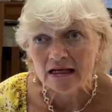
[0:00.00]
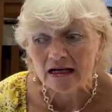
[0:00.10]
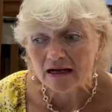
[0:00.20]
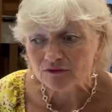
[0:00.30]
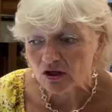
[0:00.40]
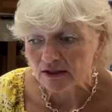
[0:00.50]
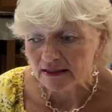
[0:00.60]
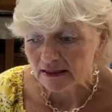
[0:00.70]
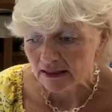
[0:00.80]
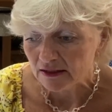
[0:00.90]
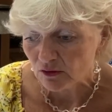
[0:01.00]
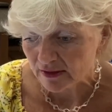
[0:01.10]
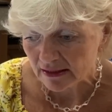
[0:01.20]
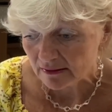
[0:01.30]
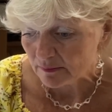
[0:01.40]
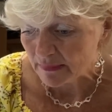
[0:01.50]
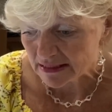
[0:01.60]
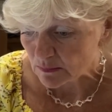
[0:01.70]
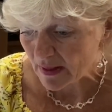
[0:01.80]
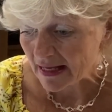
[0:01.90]
I've got another
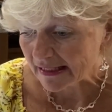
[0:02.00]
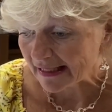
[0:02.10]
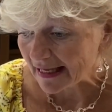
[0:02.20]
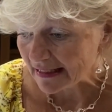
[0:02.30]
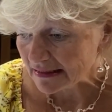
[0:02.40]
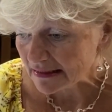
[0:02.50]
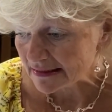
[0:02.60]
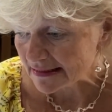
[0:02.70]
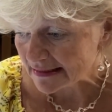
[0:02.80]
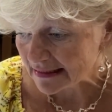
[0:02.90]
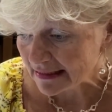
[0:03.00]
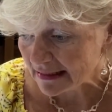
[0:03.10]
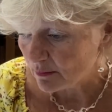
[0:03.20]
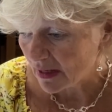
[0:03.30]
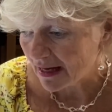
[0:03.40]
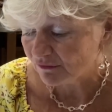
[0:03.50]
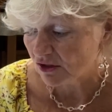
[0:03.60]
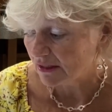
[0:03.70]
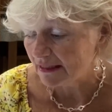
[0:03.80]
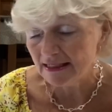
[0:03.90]
mixed bag again today. I've got
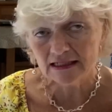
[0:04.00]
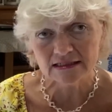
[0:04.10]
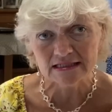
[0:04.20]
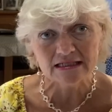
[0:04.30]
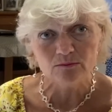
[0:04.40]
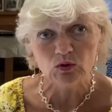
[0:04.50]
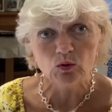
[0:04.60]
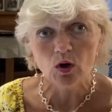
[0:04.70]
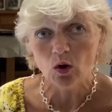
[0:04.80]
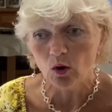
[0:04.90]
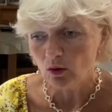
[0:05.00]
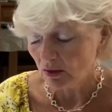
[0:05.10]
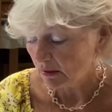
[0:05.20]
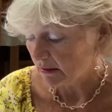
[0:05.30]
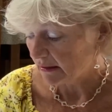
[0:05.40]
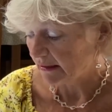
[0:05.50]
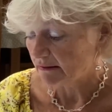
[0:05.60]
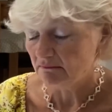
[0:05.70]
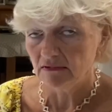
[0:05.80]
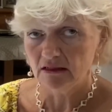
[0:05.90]
a little Temu haul,
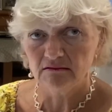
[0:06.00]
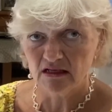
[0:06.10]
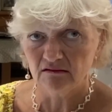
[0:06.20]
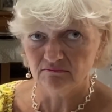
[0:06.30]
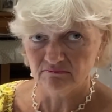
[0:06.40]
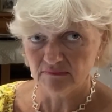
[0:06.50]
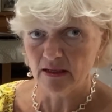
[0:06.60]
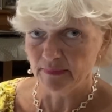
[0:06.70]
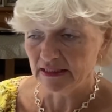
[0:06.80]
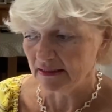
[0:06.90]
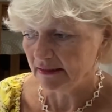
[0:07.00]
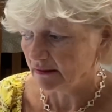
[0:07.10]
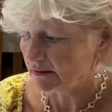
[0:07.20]
and I mean a little